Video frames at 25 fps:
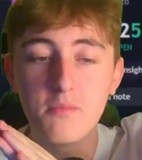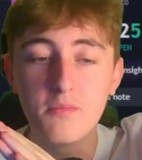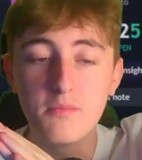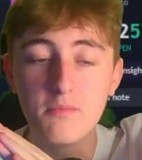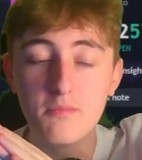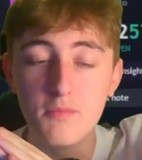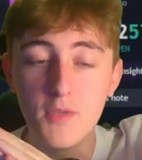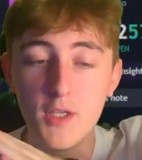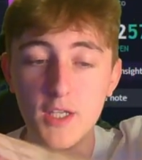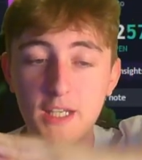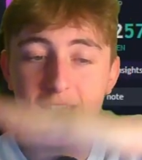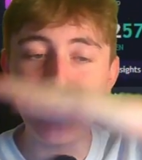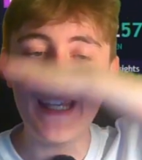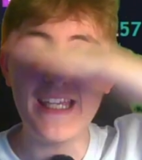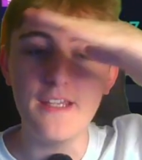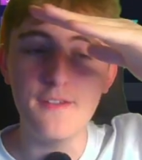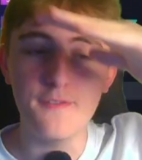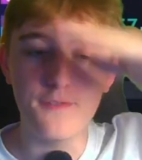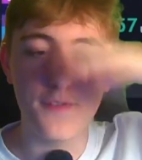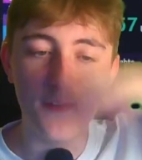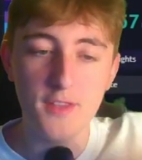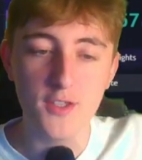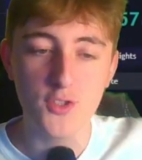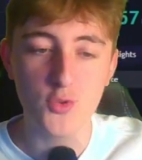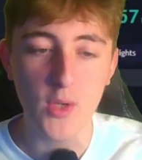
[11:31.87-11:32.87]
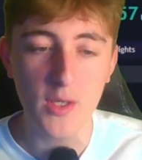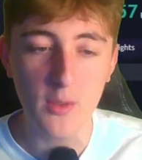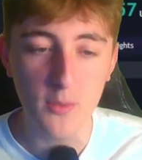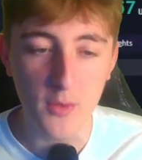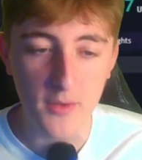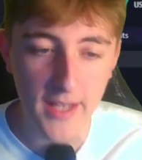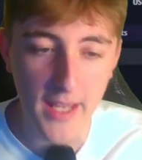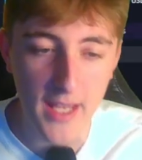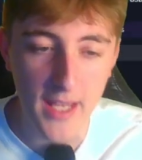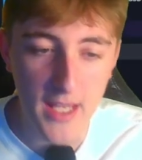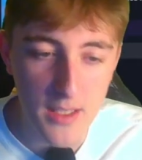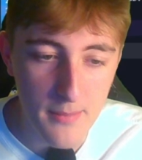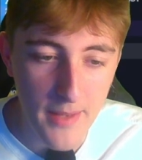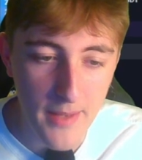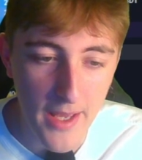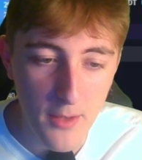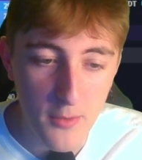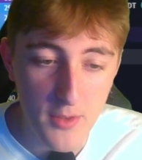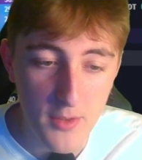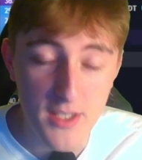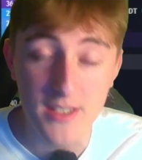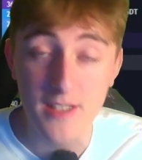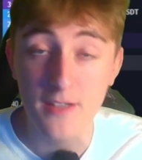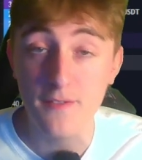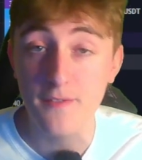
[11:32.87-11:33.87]
leave the 21-day EMA,
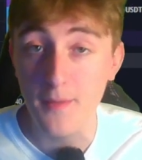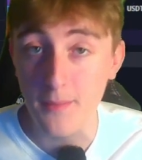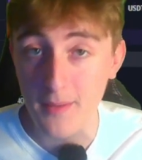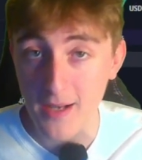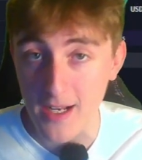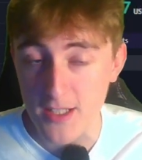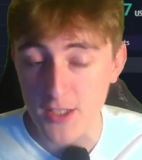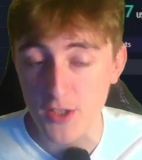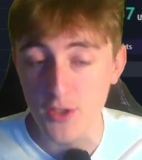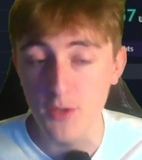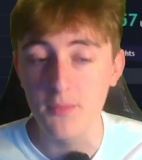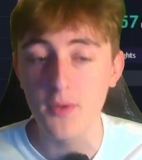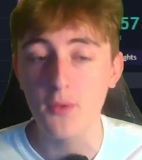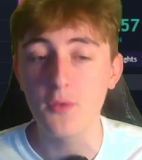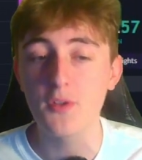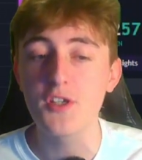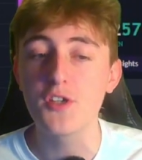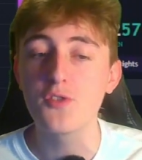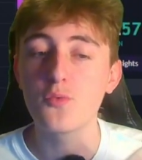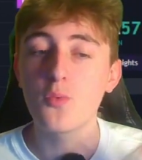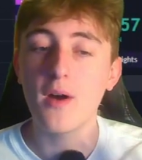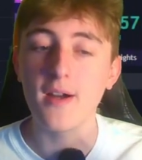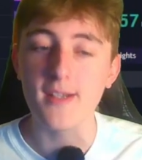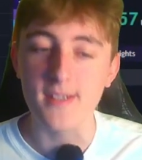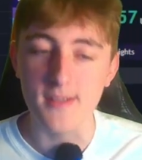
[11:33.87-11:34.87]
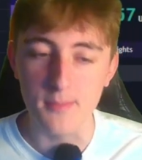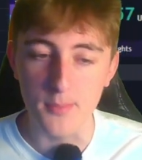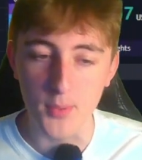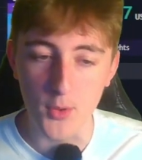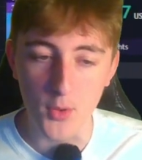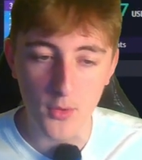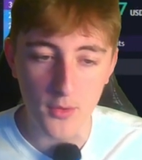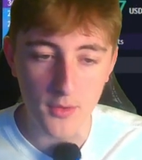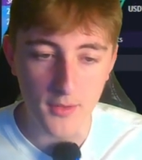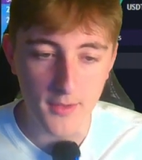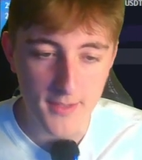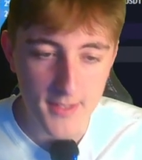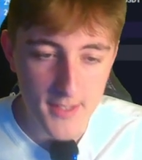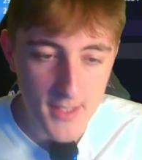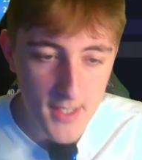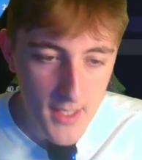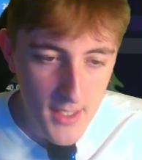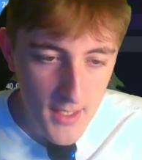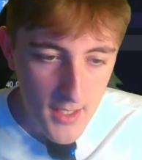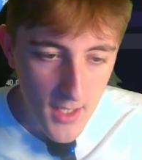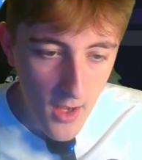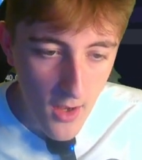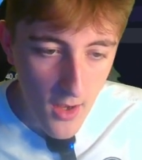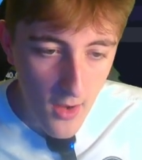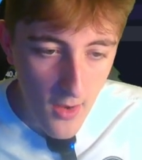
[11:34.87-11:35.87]
which is a Fibonacci number, which is why it's important.
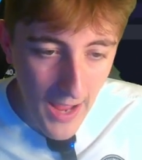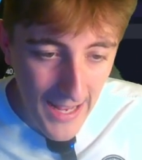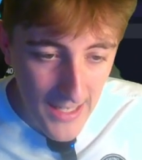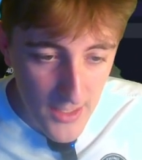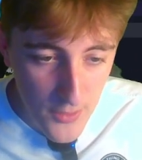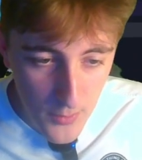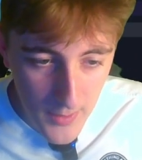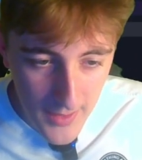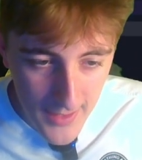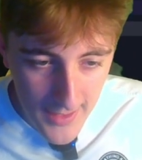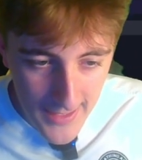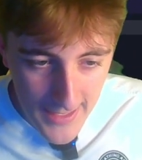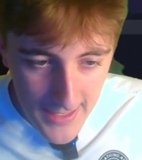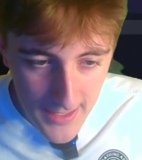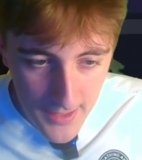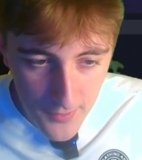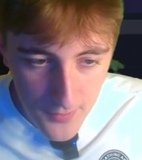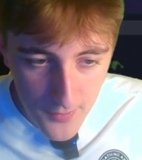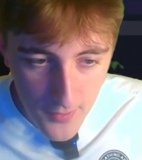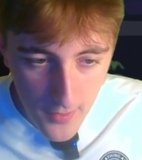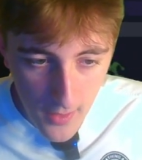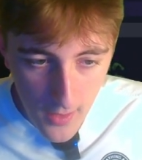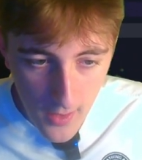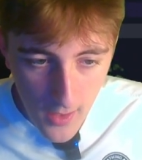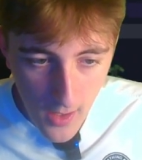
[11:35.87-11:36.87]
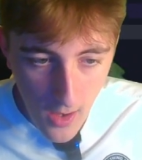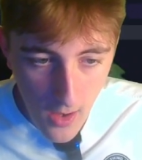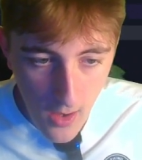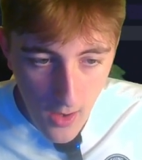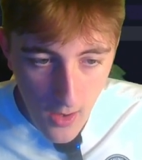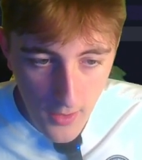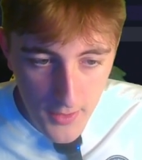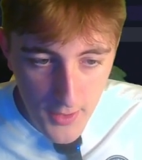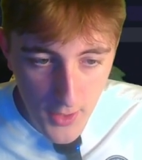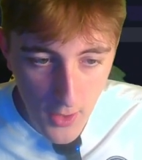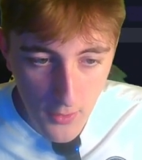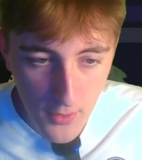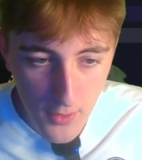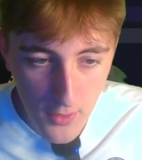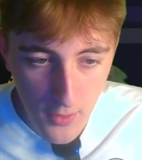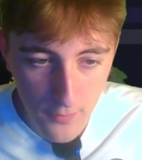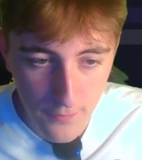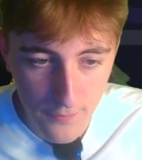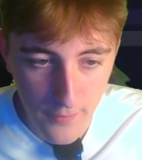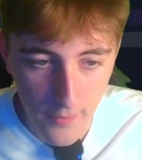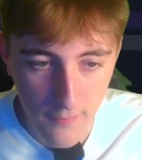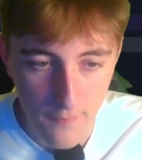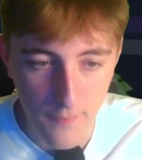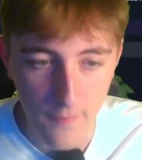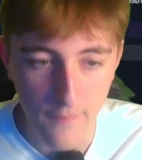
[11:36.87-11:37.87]
As we leave, and go
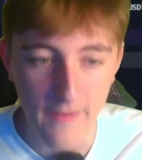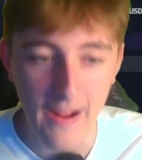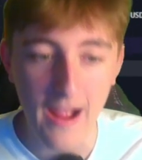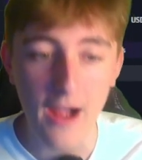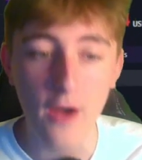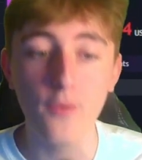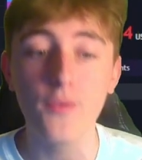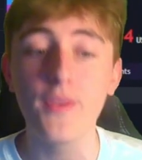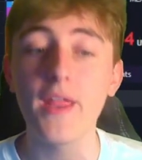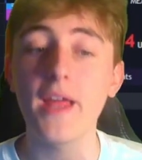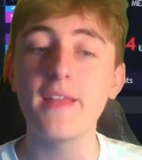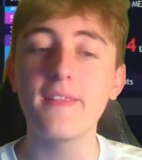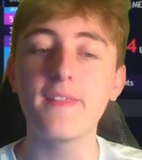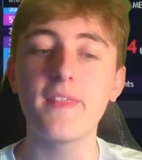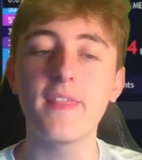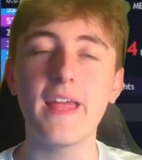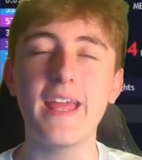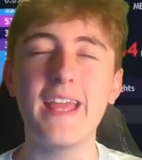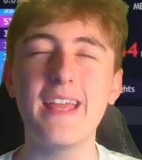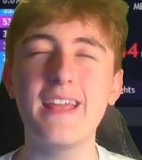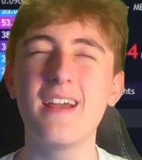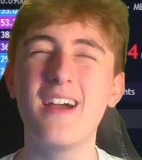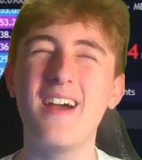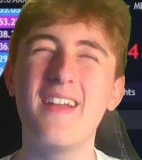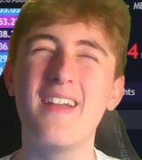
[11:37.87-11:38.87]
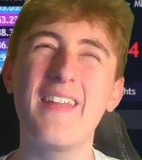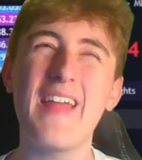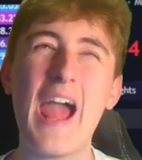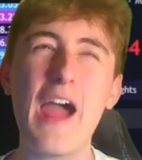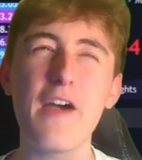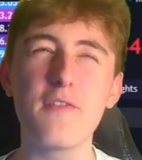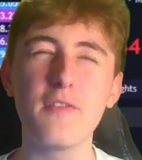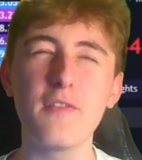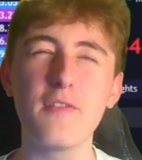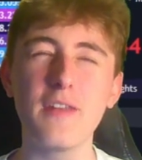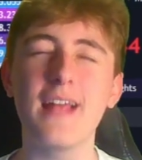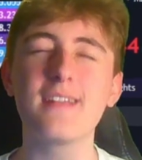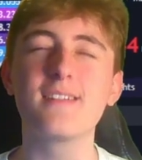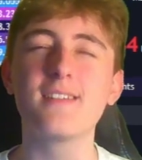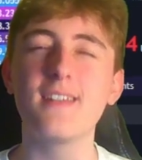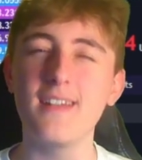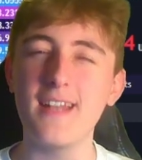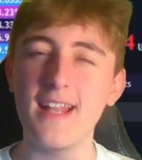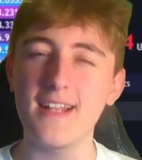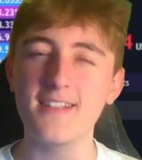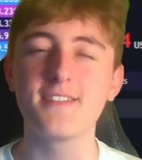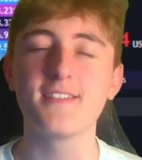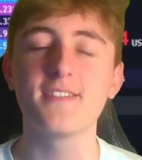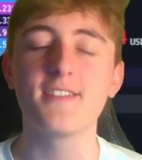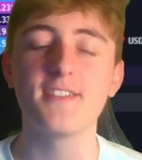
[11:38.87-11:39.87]
further out, they have less
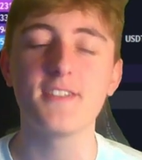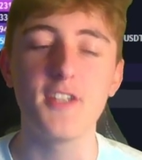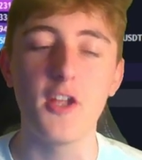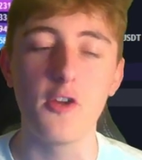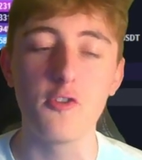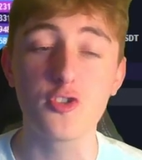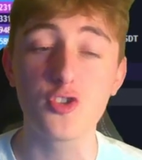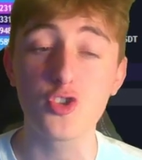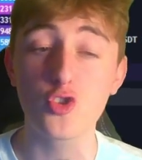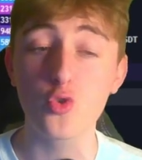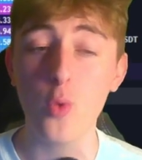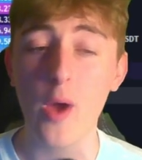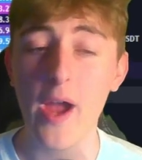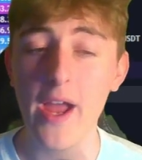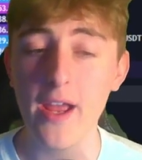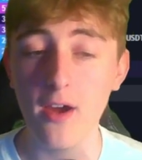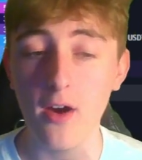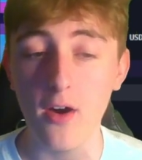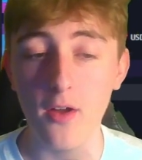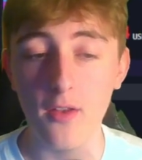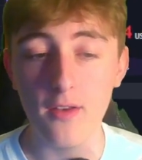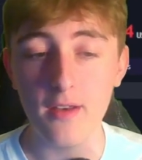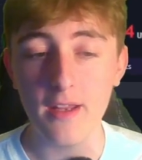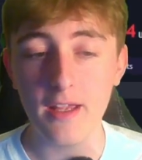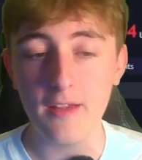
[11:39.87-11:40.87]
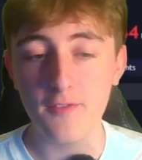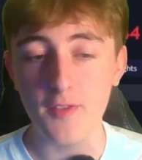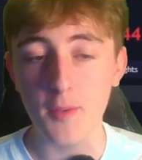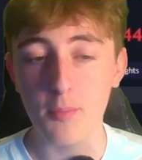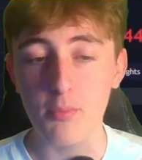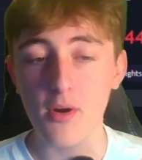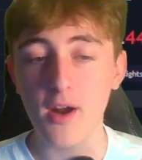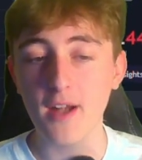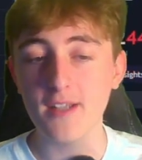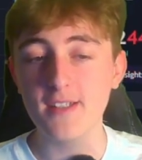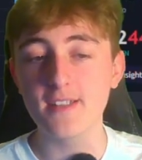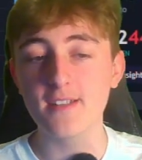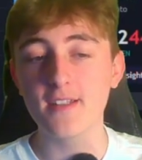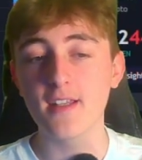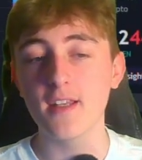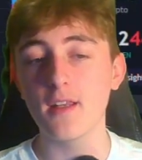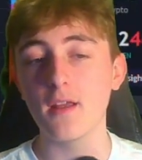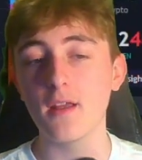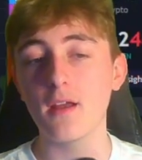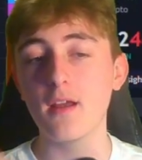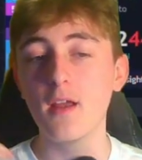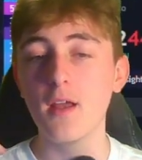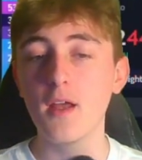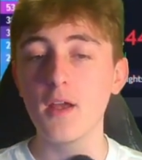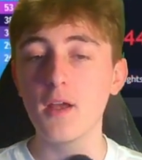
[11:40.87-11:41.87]
and less sway on if the price is
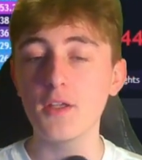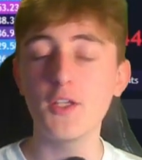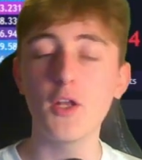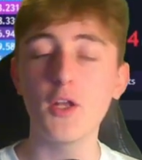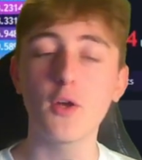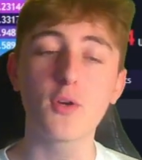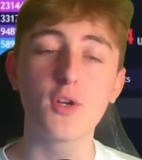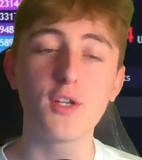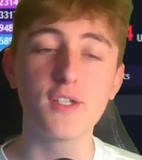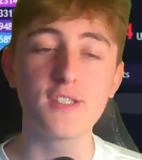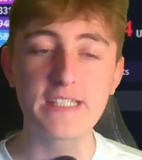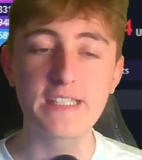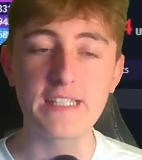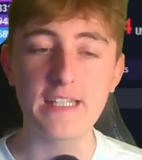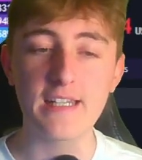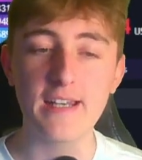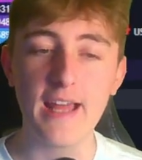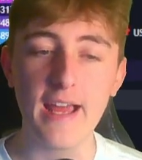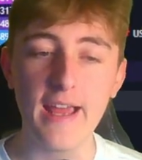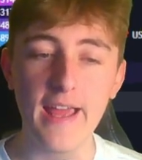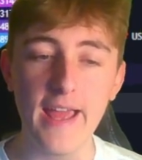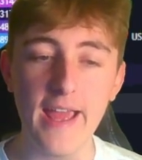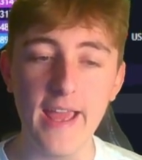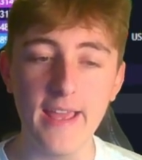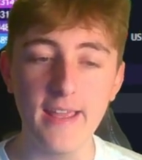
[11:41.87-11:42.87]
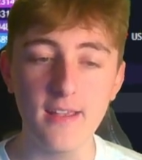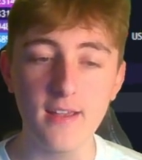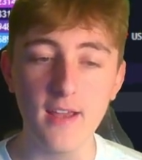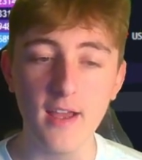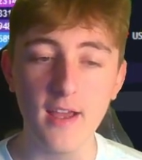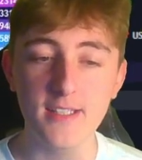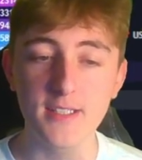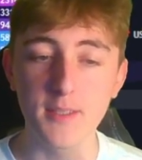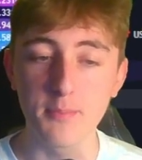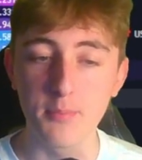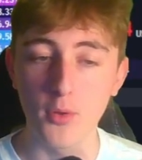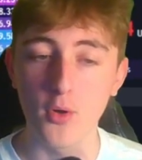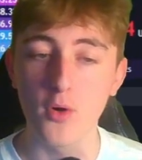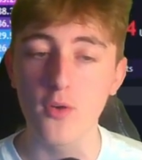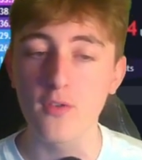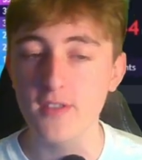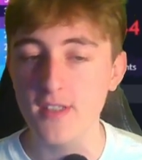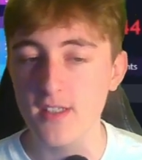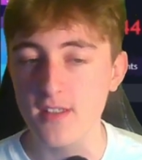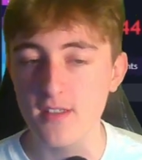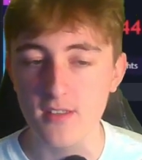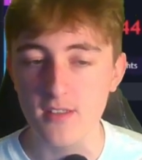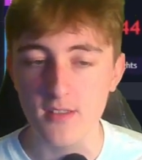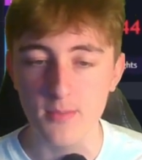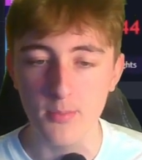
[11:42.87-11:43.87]
going to consider that a support
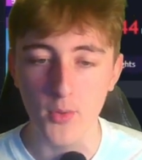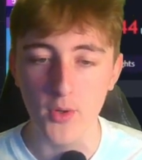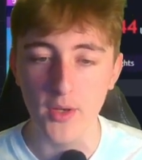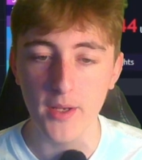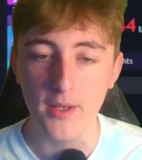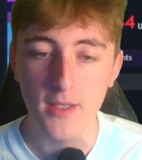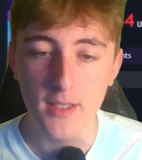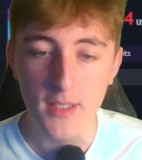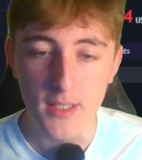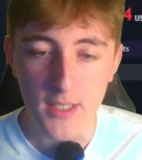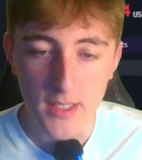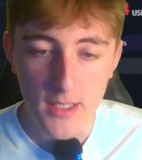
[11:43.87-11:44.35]
resistance point.